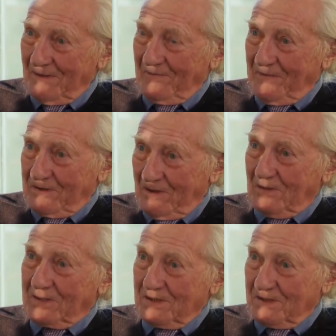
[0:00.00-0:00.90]
of the
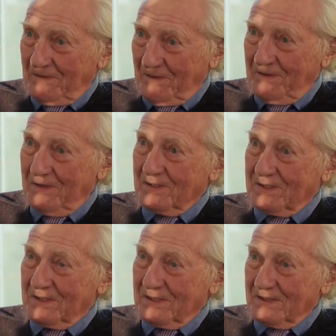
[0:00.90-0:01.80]
doctors and the
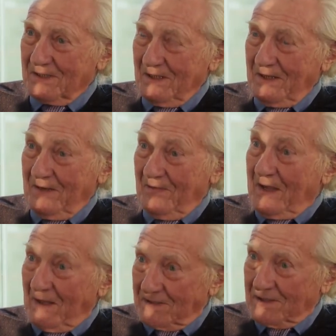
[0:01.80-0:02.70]
nurses in the
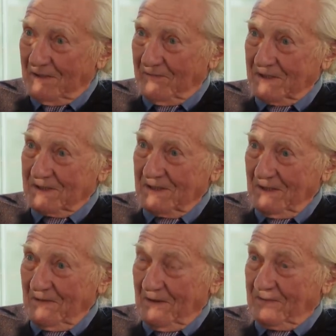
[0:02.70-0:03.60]
health service
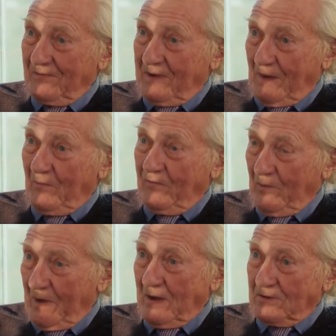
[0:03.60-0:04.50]
that have come
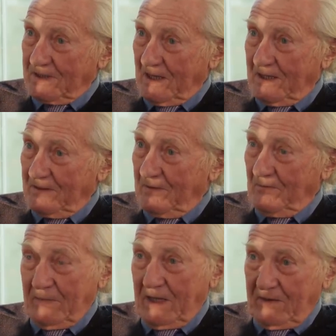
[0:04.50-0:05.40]
from outside,
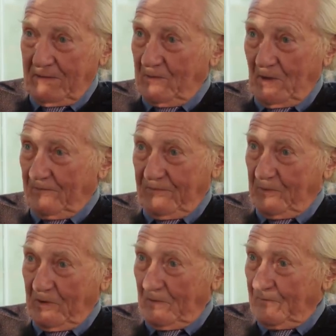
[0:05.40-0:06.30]
many of them not
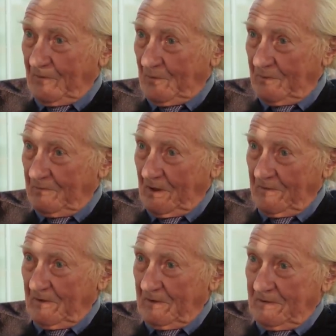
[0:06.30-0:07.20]
from Europe, from
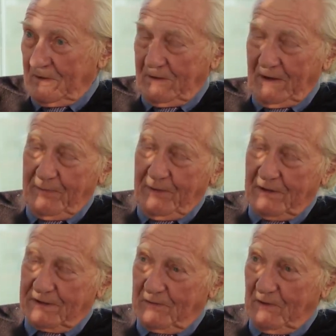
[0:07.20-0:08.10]
other
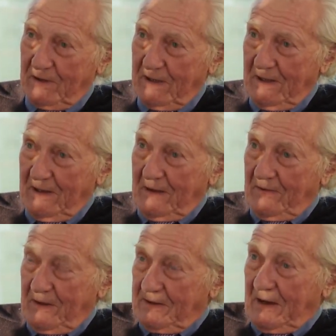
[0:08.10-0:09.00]
parts of the world,
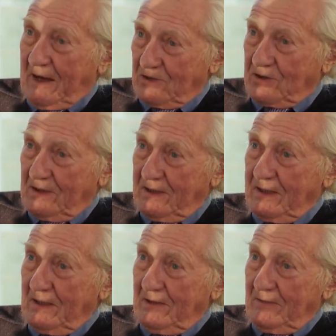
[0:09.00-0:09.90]
that
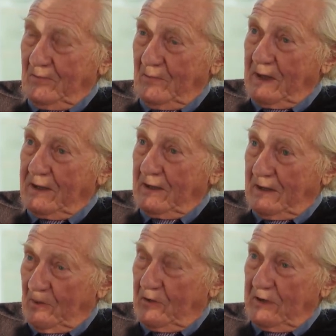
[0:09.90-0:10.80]
actually make
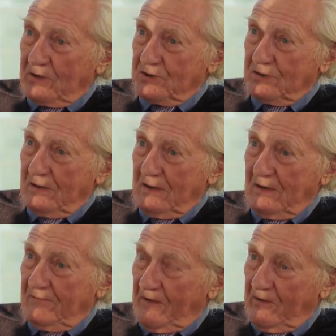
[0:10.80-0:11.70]
immigration
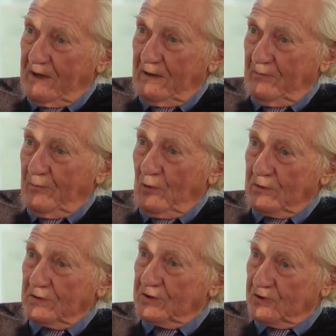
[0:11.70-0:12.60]
a very
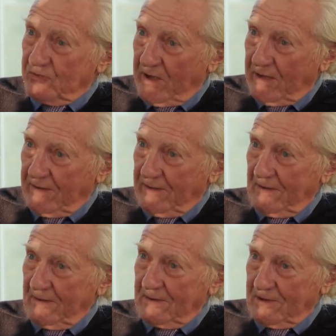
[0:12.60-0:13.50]
important strength
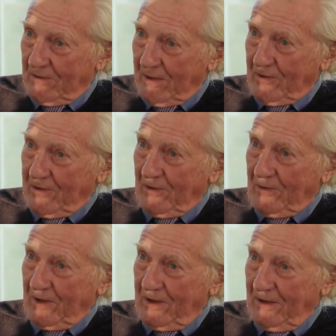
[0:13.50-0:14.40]
to our
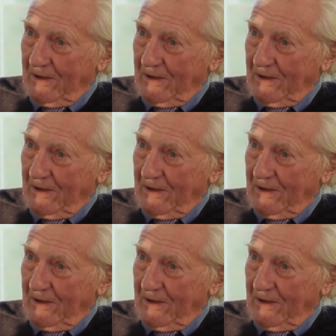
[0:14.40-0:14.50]
economy.